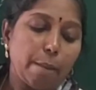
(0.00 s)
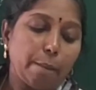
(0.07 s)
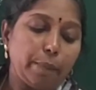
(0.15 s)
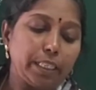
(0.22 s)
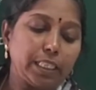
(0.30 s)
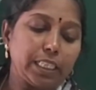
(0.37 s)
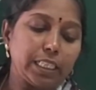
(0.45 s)

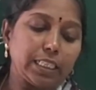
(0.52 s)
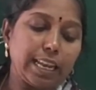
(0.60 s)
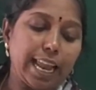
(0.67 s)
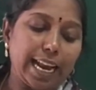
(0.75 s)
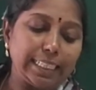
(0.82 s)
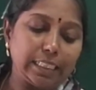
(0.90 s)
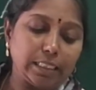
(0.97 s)
Mrs.
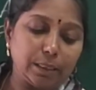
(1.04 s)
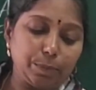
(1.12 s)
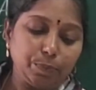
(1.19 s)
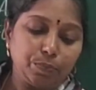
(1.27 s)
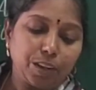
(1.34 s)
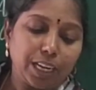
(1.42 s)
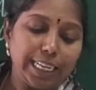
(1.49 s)

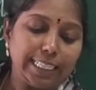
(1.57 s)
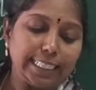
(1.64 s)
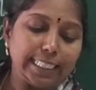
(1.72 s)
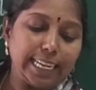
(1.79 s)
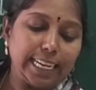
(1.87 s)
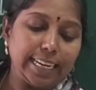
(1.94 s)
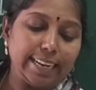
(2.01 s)
Slater
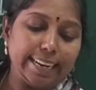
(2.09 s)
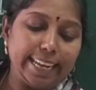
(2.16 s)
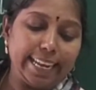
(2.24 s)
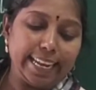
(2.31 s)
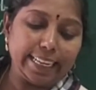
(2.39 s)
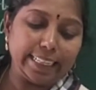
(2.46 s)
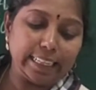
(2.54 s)
is seen
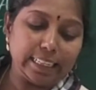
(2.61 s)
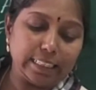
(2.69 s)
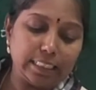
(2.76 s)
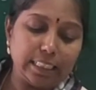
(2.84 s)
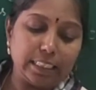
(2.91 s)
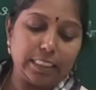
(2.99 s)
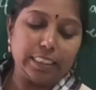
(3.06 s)

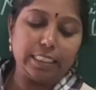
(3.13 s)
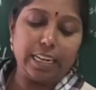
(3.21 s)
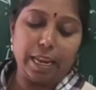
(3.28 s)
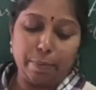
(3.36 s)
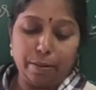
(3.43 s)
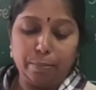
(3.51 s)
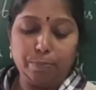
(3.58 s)
laying the
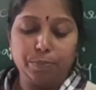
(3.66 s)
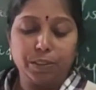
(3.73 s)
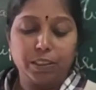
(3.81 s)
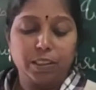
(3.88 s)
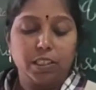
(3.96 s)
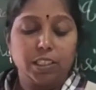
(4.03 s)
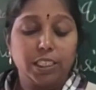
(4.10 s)

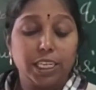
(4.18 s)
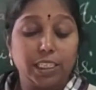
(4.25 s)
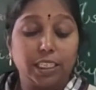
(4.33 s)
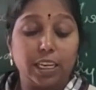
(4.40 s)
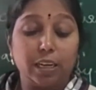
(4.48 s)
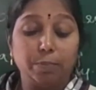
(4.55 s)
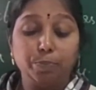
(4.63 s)
table. She
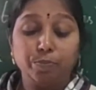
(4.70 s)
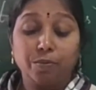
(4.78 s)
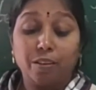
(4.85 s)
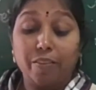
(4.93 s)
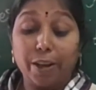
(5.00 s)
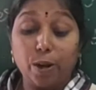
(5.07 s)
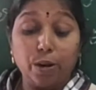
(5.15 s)
is
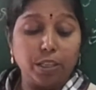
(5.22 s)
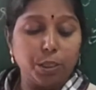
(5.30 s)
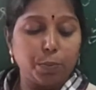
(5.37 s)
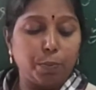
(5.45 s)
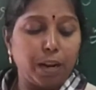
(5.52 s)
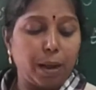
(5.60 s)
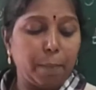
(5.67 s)
a
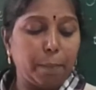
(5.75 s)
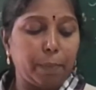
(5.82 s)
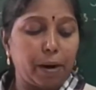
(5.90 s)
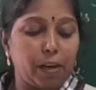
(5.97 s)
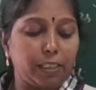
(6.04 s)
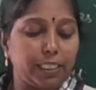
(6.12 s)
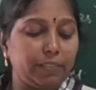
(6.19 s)
vigorous,
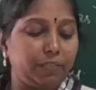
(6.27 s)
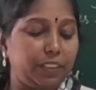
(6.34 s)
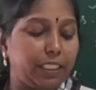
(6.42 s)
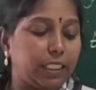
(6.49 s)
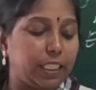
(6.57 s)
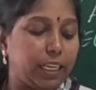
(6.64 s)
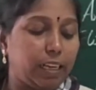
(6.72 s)
plump,
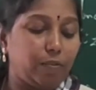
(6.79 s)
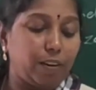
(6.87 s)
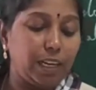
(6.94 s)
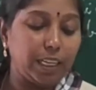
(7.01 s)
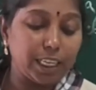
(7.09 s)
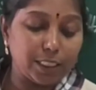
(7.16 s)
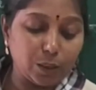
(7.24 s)
red-faced,
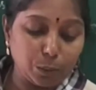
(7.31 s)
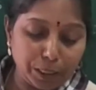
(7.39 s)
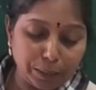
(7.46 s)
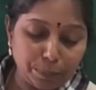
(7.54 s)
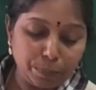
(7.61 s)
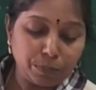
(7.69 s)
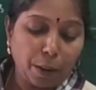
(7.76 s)
vulgar
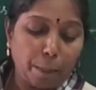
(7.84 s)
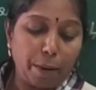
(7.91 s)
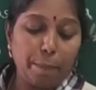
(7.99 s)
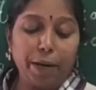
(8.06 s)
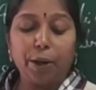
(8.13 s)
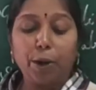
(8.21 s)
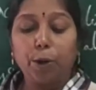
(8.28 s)
woman,
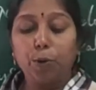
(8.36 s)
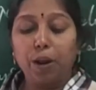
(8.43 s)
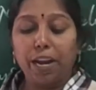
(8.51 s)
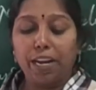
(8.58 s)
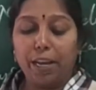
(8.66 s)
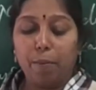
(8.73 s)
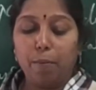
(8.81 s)
prepared to do
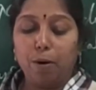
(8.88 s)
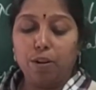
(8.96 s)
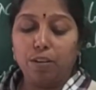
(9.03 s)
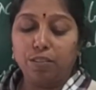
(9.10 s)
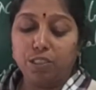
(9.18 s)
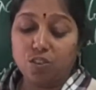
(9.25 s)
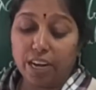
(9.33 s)
any amount
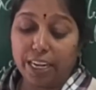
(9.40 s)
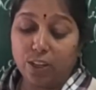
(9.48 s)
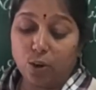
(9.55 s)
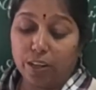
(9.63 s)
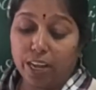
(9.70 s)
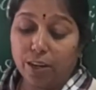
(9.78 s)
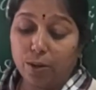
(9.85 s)
of straight
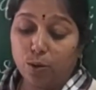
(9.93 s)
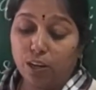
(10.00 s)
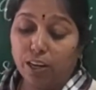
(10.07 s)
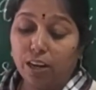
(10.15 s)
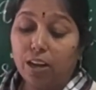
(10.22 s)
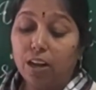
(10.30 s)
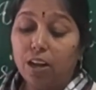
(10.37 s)
talking to
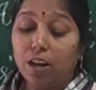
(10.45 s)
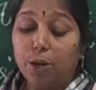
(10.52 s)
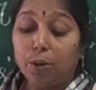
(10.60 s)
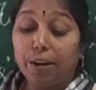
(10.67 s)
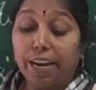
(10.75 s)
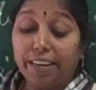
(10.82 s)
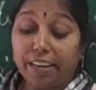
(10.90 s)
her
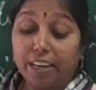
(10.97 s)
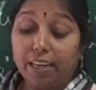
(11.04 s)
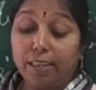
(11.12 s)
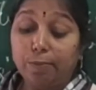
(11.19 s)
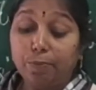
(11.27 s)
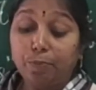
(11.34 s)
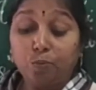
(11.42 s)
to get
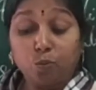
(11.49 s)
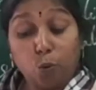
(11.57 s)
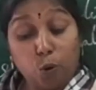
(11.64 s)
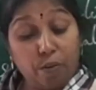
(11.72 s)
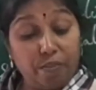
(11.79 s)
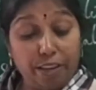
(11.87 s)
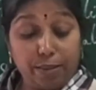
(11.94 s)
her
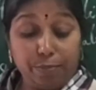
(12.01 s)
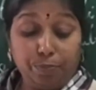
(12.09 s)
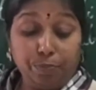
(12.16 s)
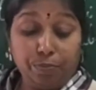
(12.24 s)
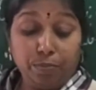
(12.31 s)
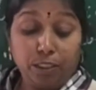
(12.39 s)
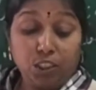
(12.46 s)
own
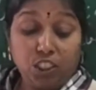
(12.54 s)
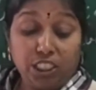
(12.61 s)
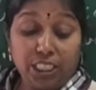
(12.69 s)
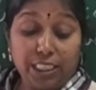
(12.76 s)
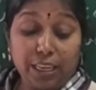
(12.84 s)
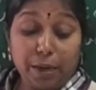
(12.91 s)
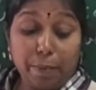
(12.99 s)
way.
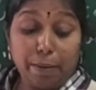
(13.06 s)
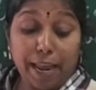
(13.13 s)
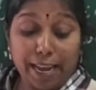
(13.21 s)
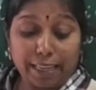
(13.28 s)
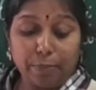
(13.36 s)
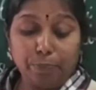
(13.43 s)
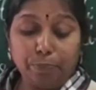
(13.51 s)
She is in
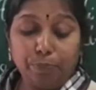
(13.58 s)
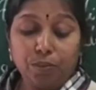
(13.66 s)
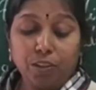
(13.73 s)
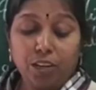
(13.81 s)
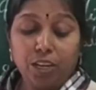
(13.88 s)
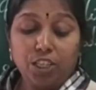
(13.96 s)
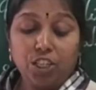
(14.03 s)
black.
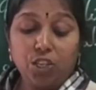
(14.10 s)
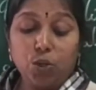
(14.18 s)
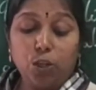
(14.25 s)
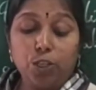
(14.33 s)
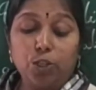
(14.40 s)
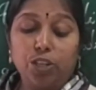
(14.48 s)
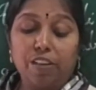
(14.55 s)
She
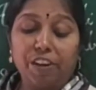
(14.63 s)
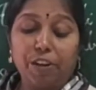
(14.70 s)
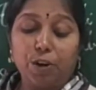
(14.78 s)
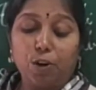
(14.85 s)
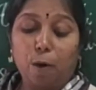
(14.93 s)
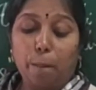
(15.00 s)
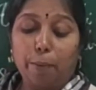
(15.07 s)
goes to the
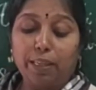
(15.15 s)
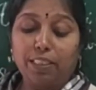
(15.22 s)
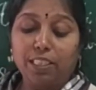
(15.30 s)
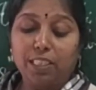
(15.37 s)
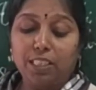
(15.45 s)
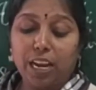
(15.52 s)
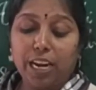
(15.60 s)
window, opens
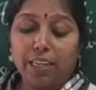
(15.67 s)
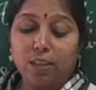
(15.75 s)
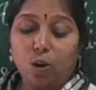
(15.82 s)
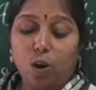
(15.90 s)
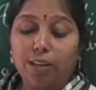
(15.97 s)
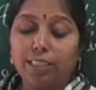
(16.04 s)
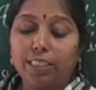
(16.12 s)
it
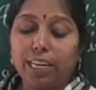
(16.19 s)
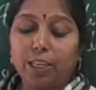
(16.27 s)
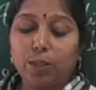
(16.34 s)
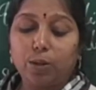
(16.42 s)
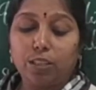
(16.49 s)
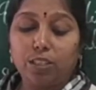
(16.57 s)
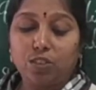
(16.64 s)
and calls
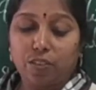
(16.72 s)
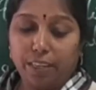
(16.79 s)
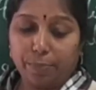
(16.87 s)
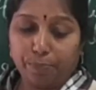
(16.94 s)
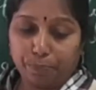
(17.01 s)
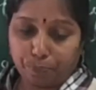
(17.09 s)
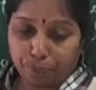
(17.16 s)
into the
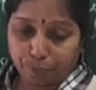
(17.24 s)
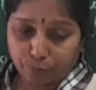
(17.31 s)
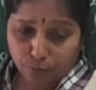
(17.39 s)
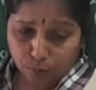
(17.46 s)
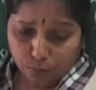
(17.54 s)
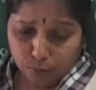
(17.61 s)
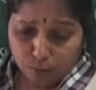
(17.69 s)
street.
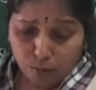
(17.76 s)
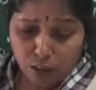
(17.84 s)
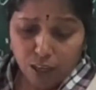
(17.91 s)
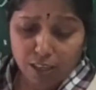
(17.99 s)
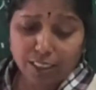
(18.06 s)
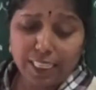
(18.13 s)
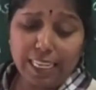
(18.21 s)

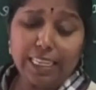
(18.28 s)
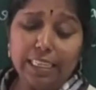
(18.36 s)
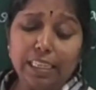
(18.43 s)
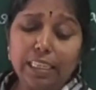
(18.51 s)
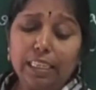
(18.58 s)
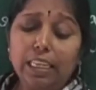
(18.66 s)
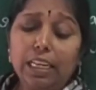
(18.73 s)
See
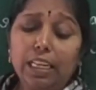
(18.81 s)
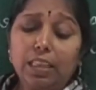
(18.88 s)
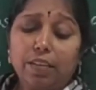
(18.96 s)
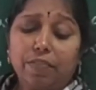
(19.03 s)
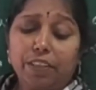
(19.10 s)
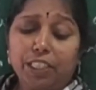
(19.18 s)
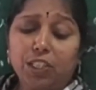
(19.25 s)
here,
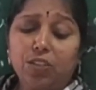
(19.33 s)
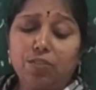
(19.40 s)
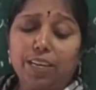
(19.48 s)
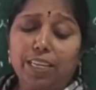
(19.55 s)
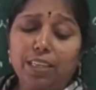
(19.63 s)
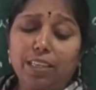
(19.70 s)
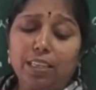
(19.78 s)
the first
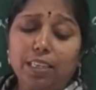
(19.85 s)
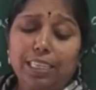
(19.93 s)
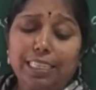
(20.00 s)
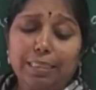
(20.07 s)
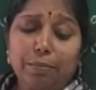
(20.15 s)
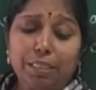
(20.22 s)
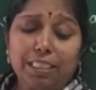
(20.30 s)
one,
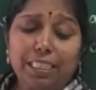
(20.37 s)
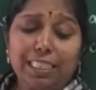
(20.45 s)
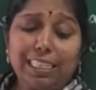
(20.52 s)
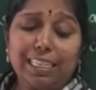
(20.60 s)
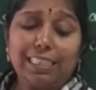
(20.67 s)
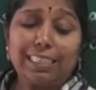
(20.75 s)
Mrs.